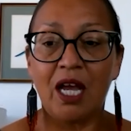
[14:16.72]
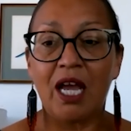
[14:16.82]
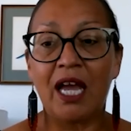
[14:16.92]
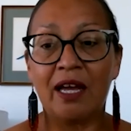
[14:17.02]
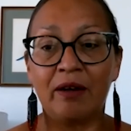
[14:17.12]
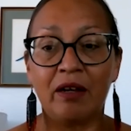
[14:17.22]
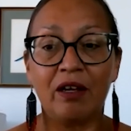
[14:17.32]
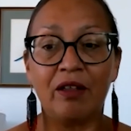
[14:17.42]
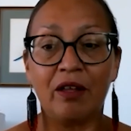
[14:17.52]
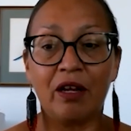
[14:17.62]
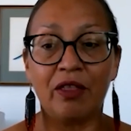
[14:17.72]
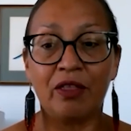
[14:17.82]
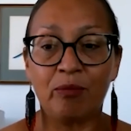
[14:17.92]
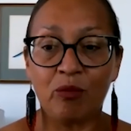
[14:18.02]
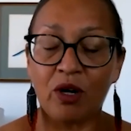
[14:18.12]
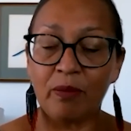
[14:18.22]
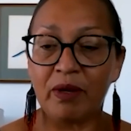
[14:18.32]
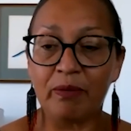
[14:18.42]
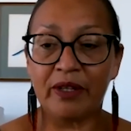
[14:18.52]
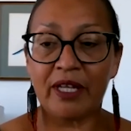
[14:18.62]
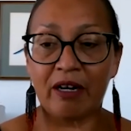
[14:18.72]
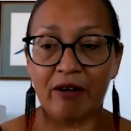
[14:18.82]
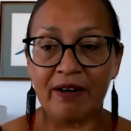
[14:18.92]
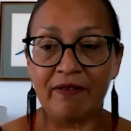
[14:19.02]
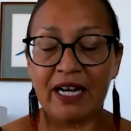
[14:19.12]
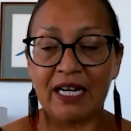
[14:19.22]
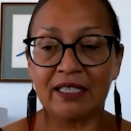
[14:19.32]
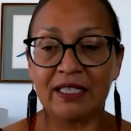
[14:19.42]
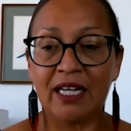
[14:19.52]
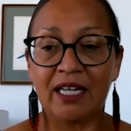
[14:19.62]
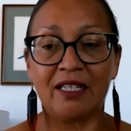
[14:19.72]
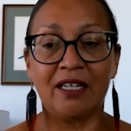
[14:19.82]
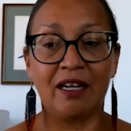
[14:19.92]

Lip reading: And the more people that are unvaccinated,